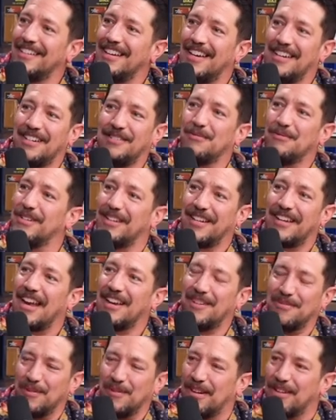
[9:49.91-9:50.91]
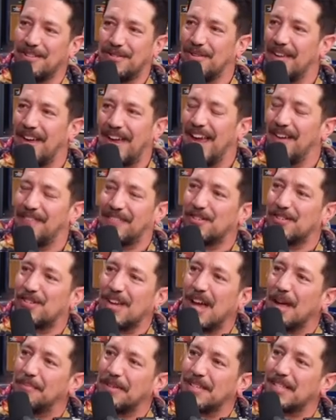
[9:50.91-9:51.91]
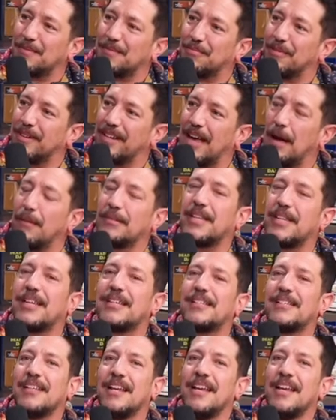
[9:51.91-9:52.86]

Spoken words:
I don't want to do half the shopping spree. I was like,